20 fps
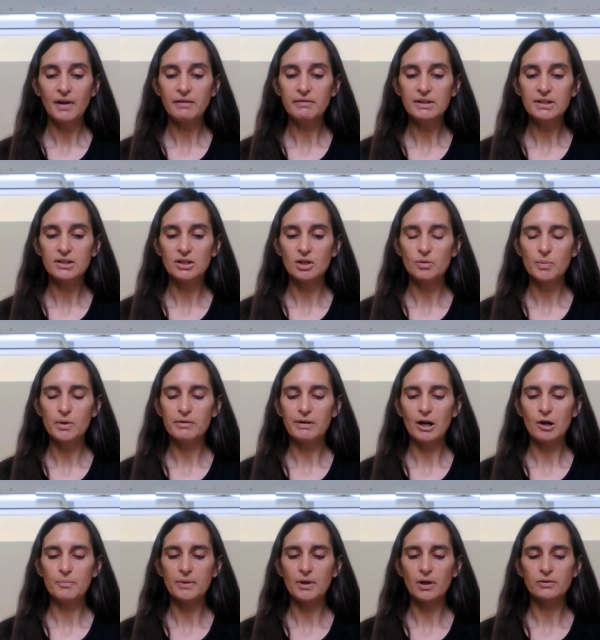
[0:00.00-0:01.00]
Very soon we were
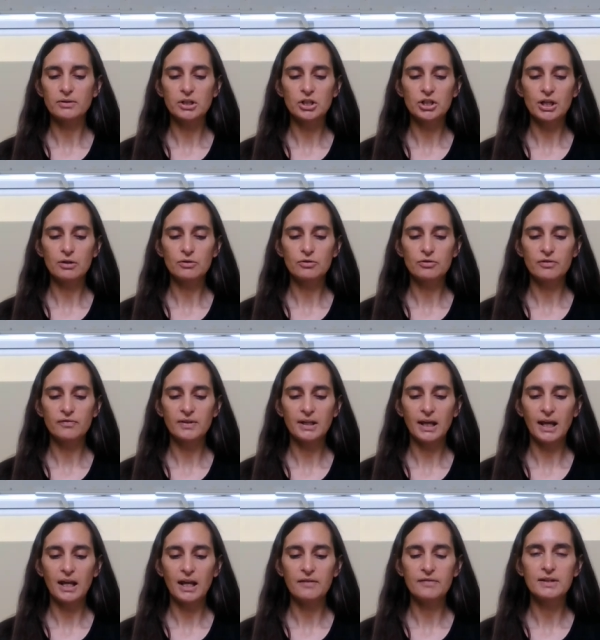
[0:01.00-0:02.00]
out beyond the shelter of the
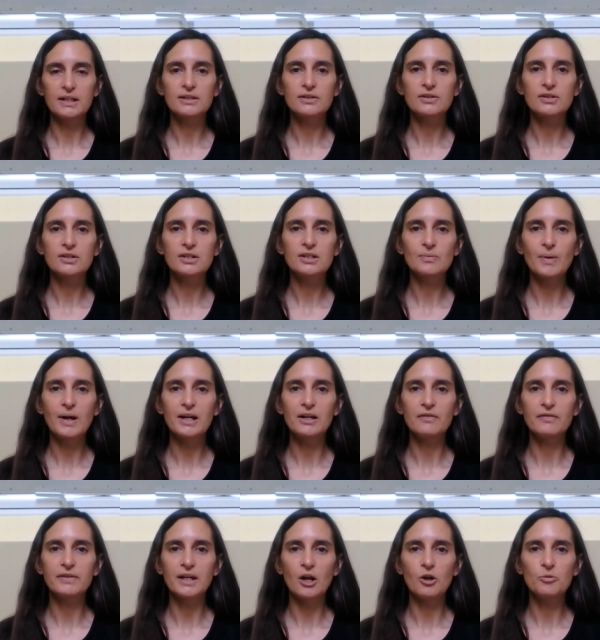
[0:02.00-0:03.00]
cave and into the swell
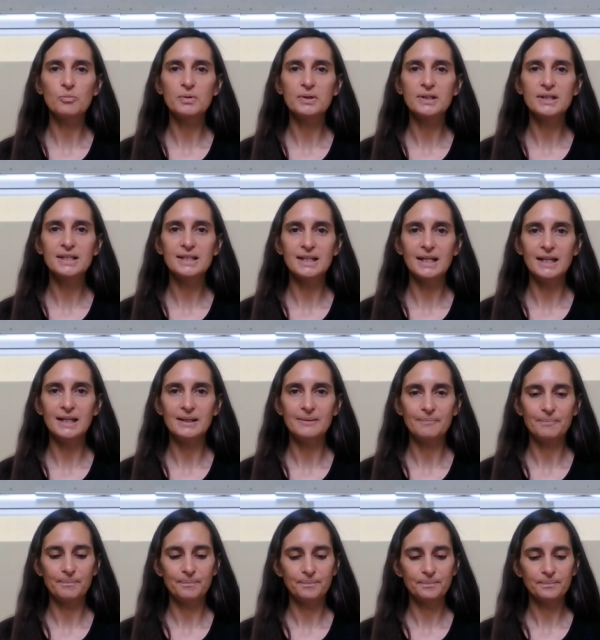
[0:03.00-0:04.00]
of the open sea.
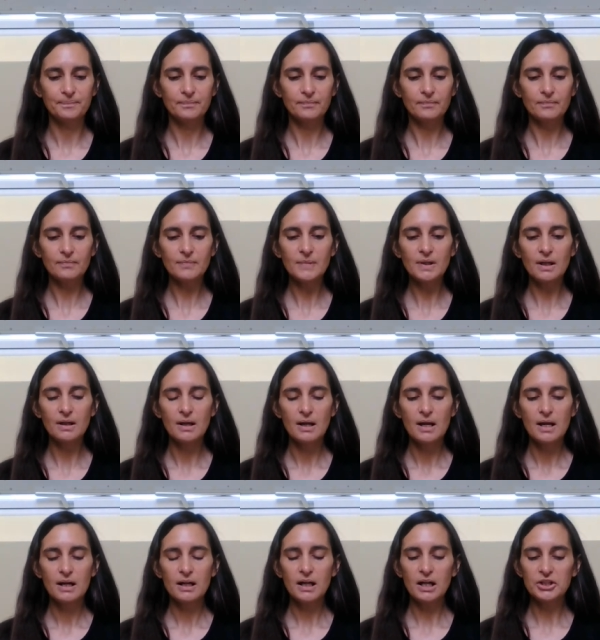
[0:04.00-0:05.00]

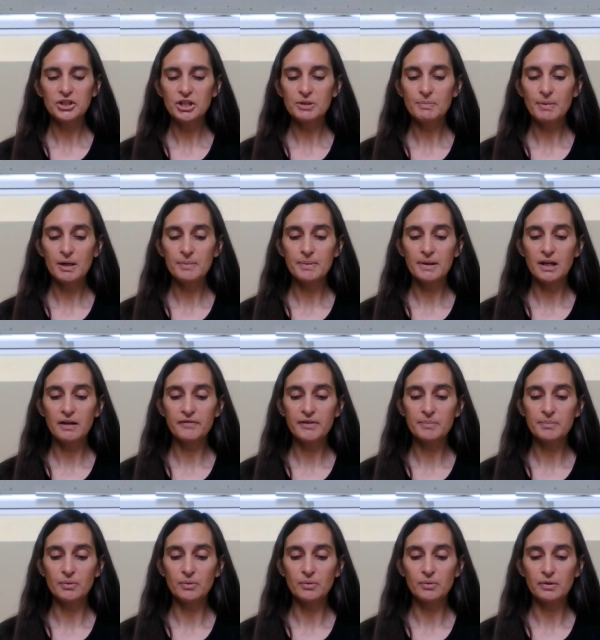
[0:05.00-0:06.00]
Clutching my
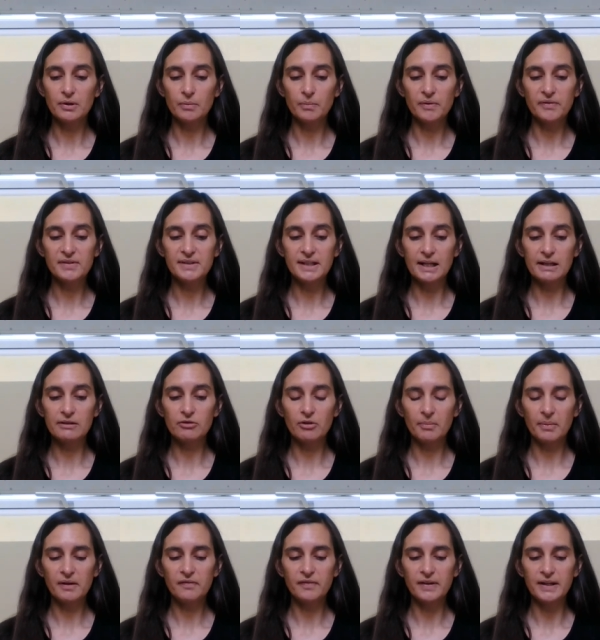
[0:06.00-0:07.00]
beloved ball and with Stella at
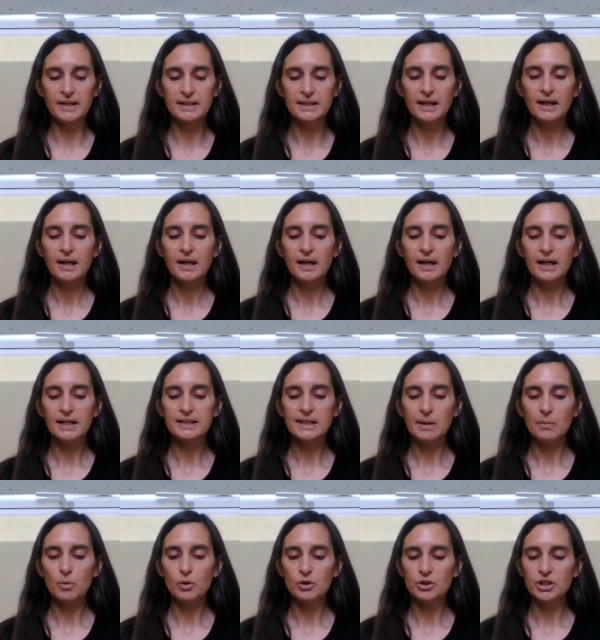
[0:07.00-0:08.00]
my feet, I
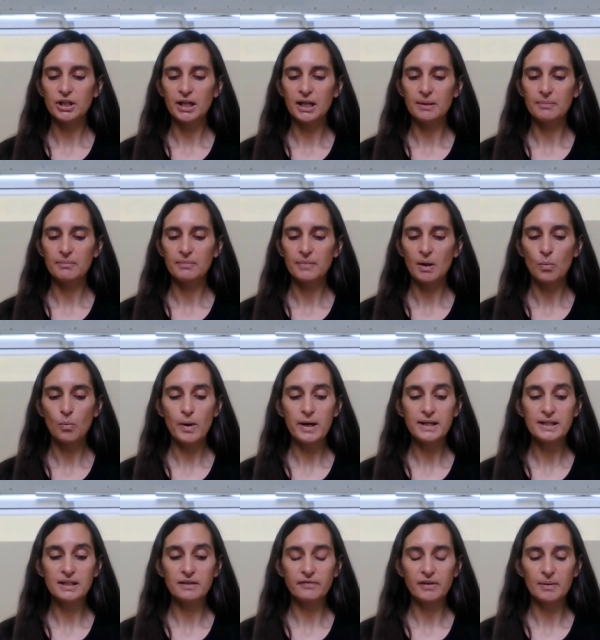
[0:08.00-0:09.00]
sat watching him and
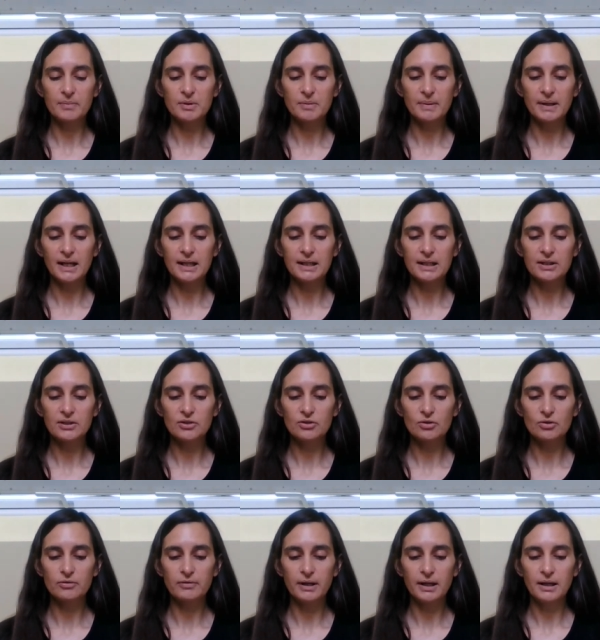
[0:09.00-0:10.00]
waiting for him to begin his
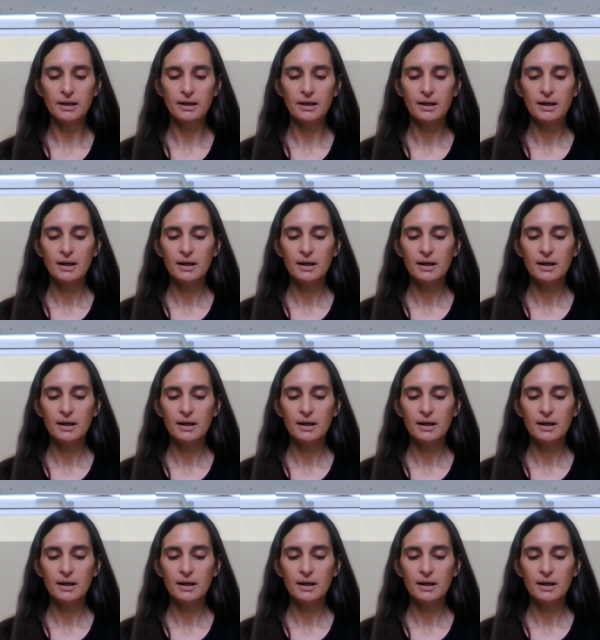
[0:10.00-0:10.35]
story.